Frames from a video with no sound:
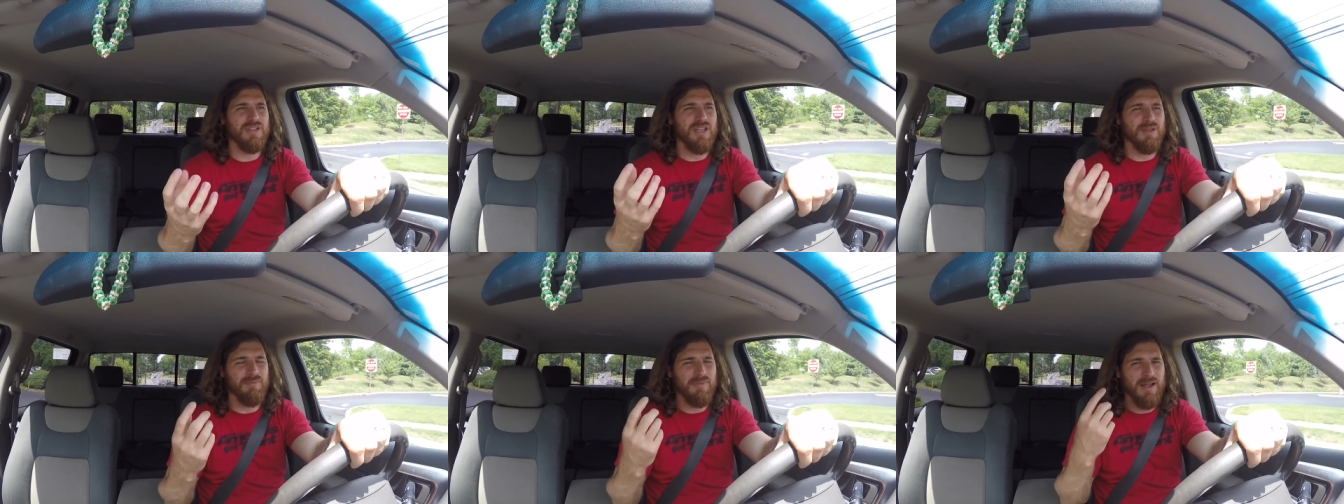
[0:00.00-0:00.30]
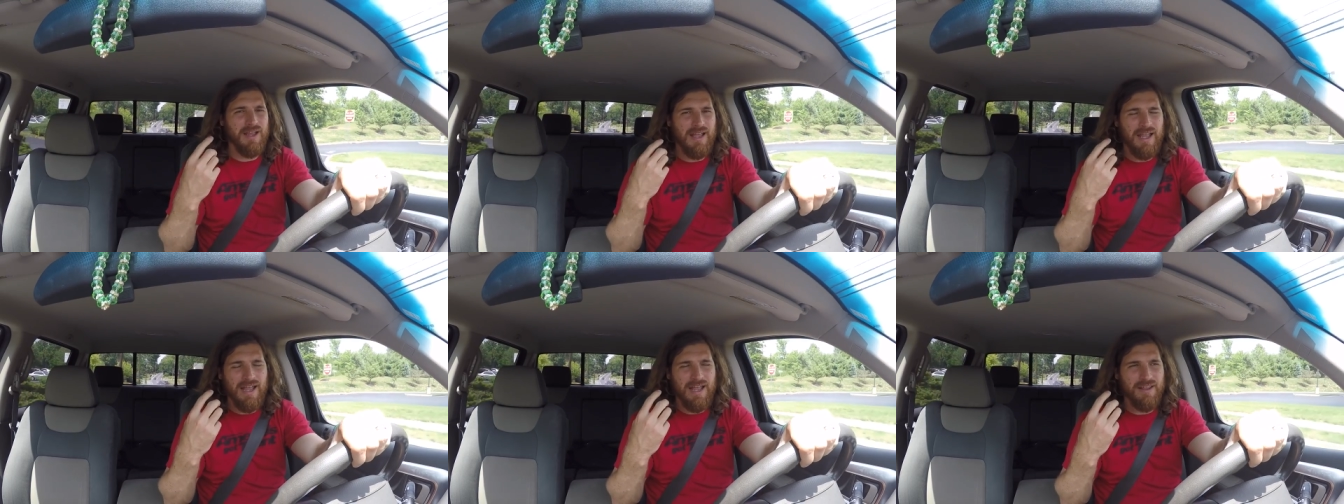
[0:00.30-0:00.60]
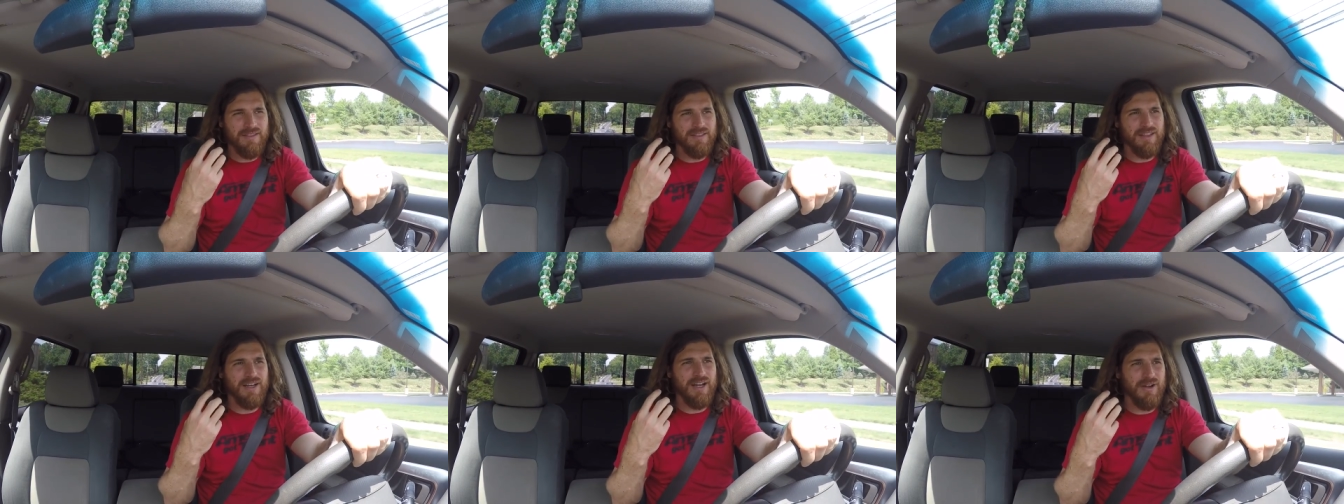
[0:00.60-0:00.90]
in my
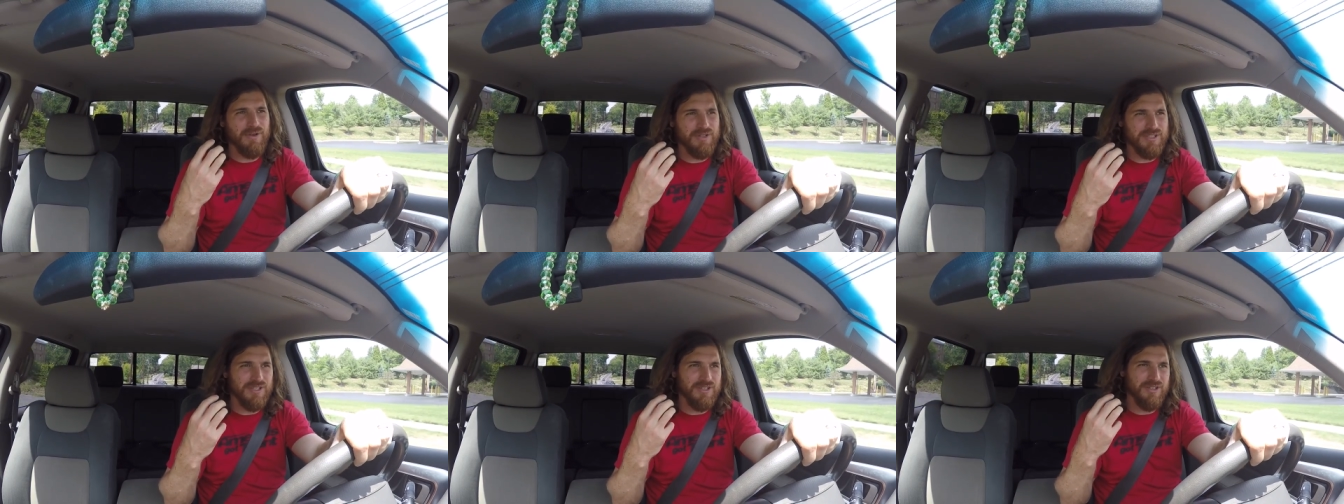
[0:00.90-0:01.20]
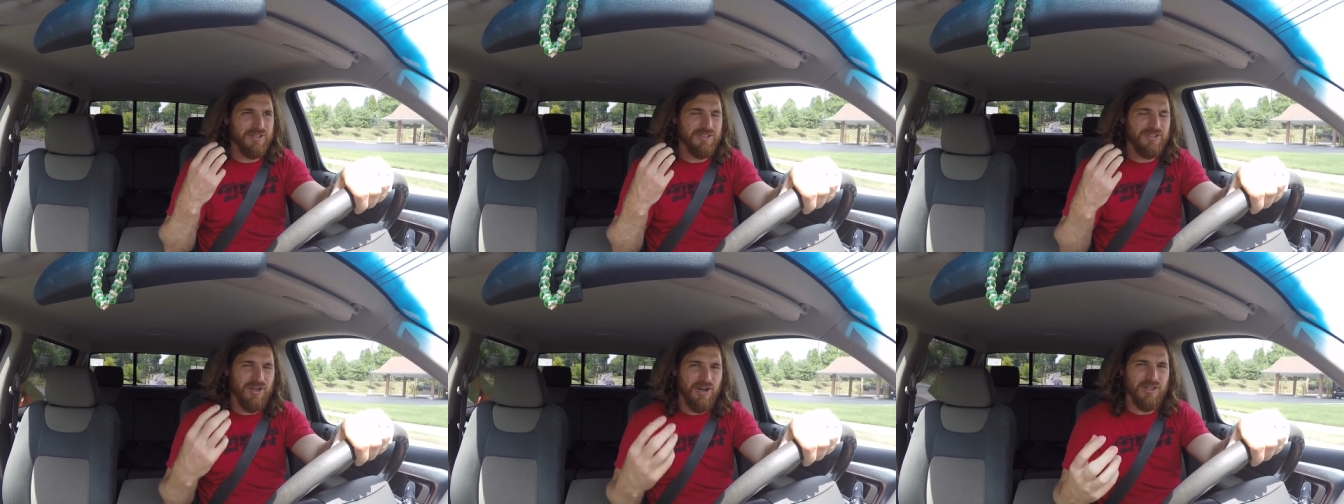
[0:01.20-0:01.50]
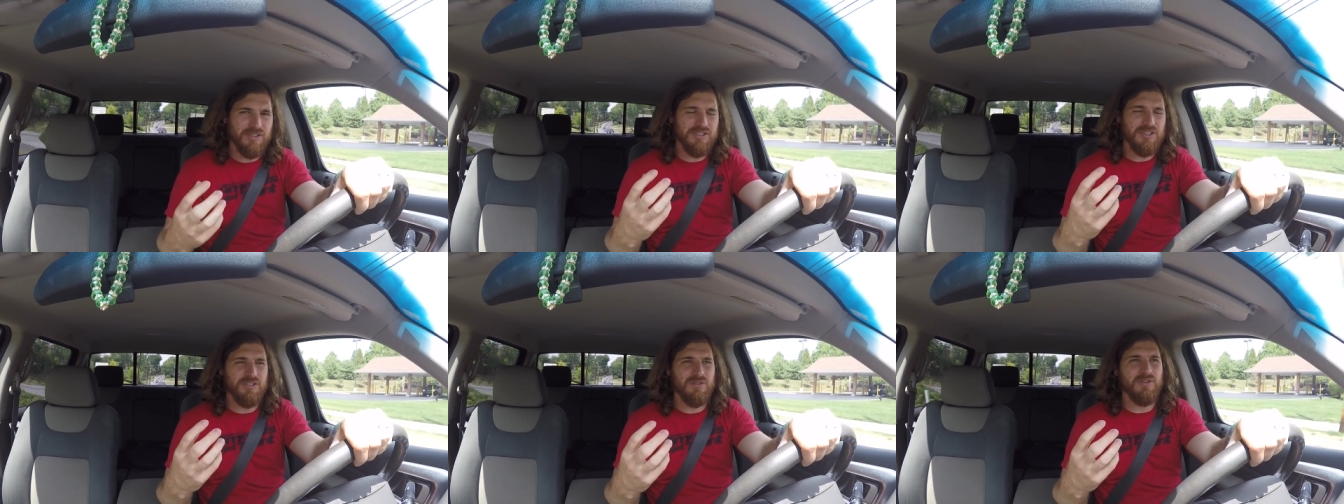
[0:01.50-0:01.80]
head that I was gonna
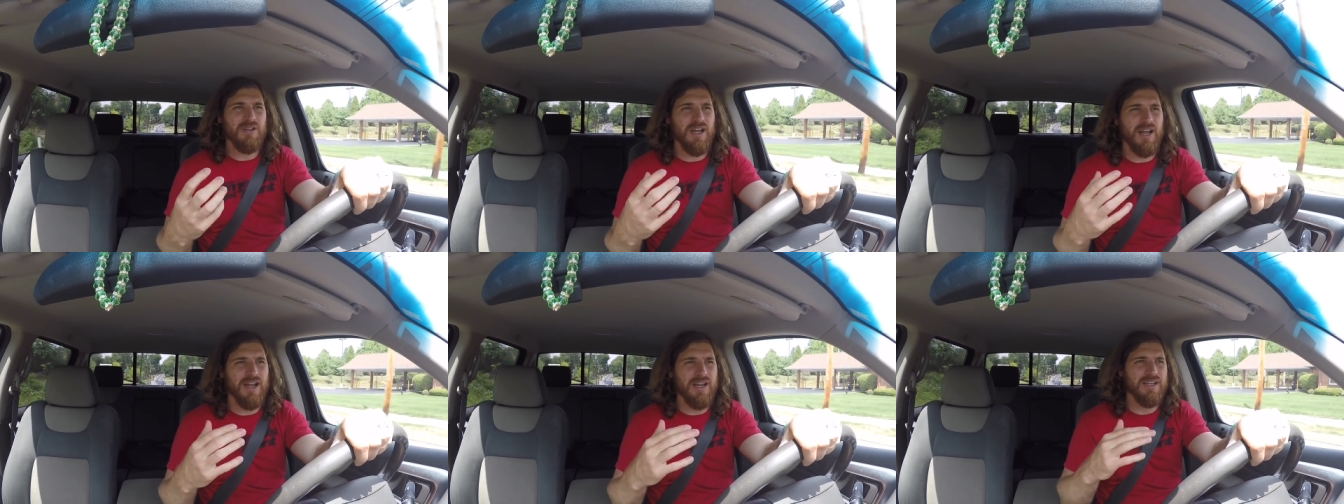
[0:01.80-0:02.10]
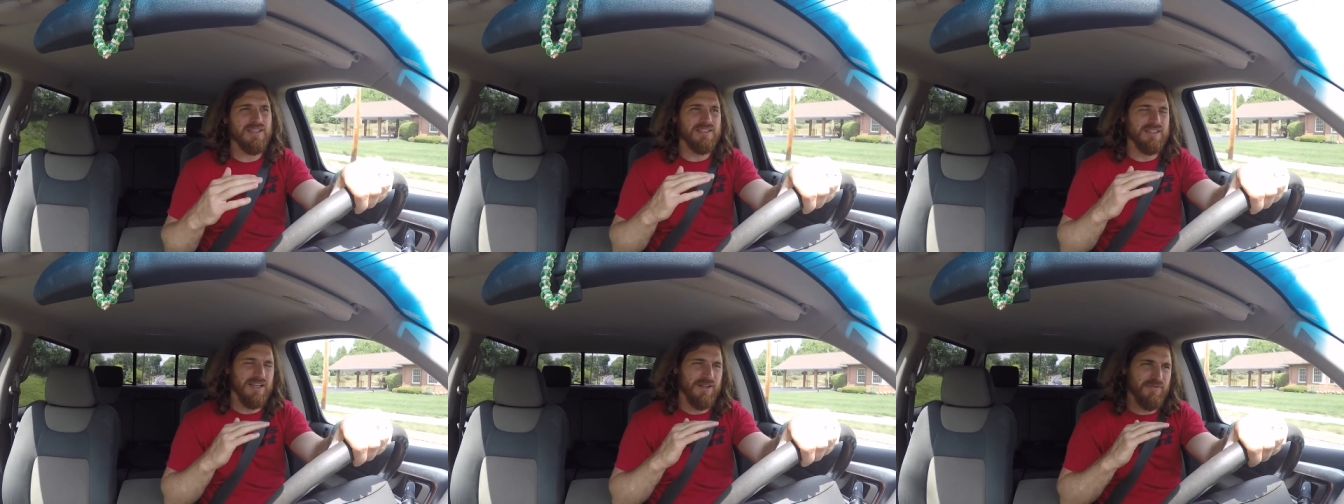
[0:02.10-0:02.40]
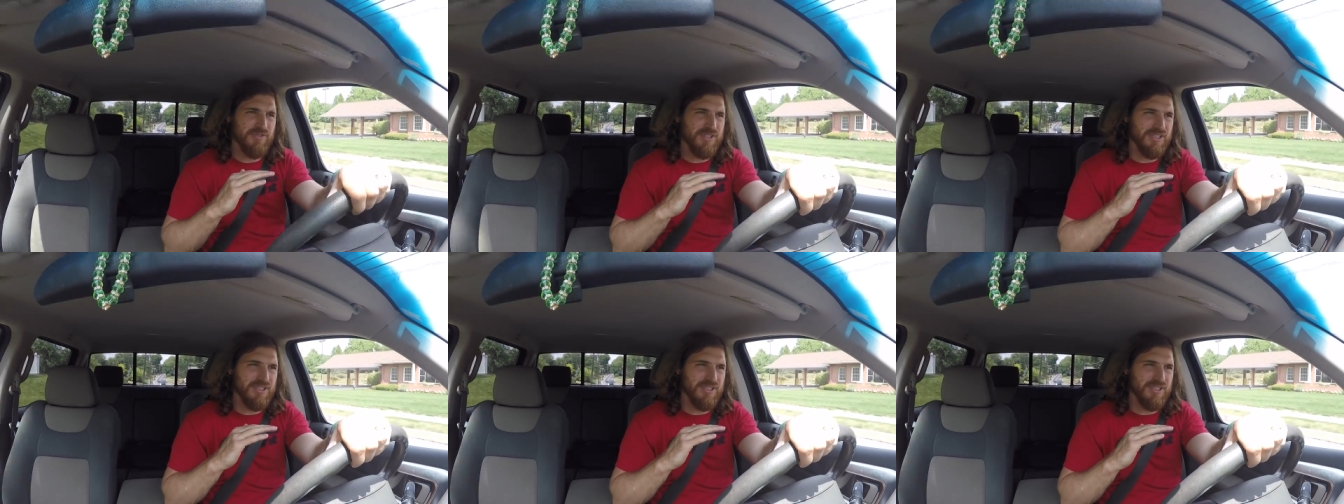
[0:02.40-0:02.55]
talk to you guys and I